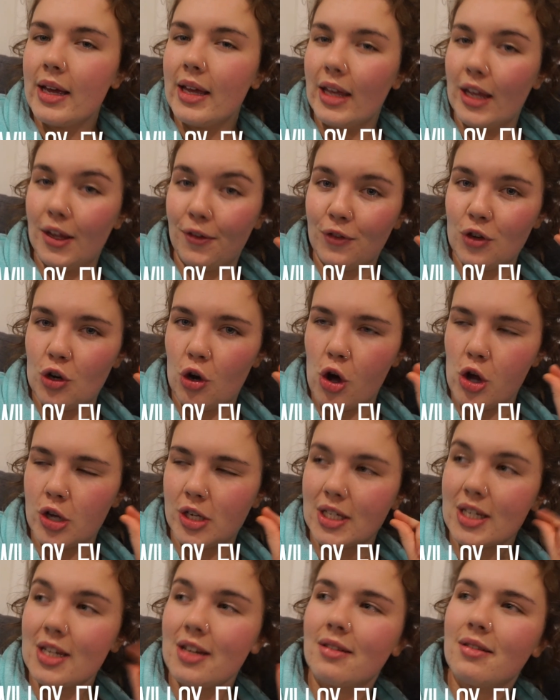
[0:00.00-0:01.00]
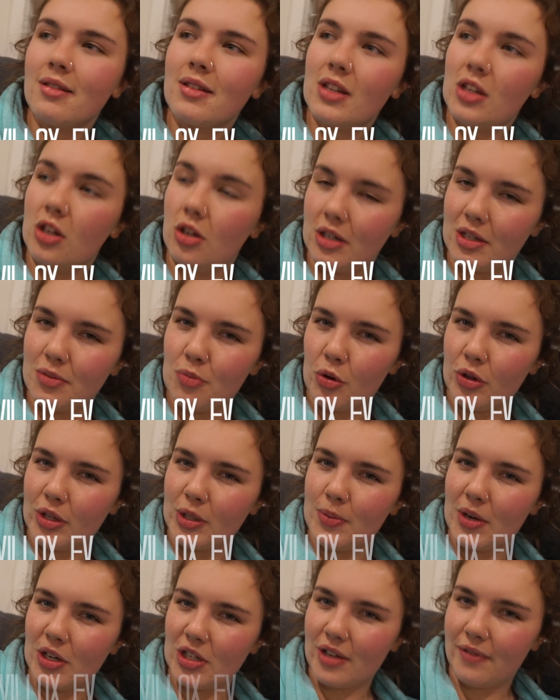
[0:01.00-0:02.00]
If not, you're into more the
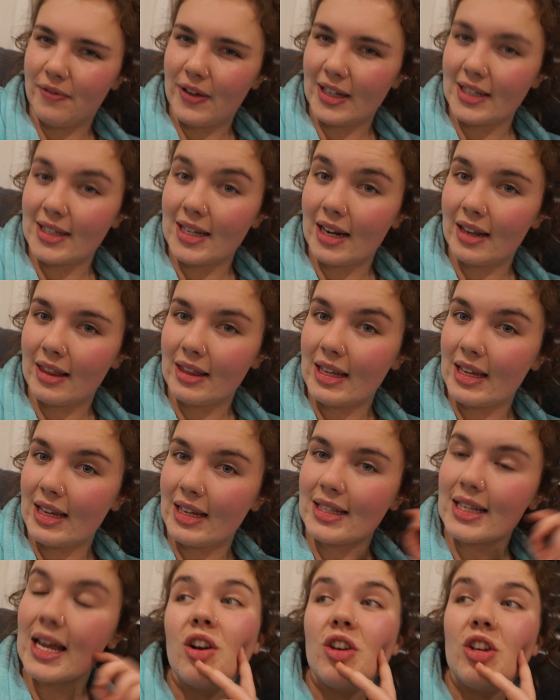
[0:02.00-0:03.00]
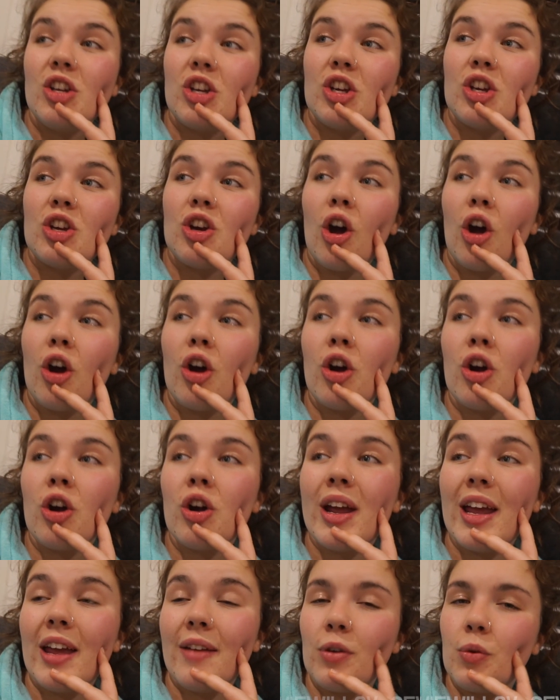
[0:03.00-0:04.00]
special effects side of things, you can go
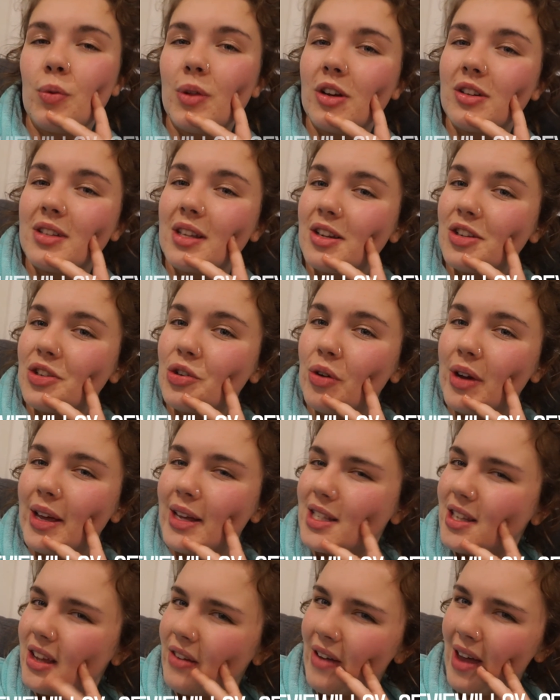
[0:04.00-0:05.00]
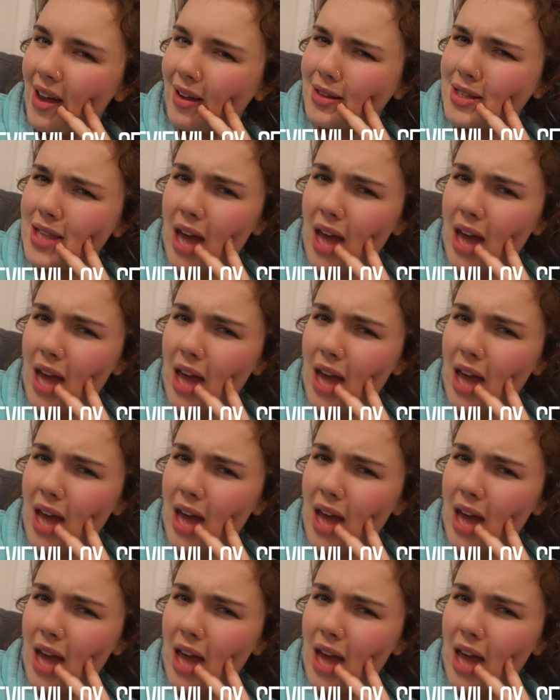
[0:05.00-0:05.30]
EvieWillox_SFX.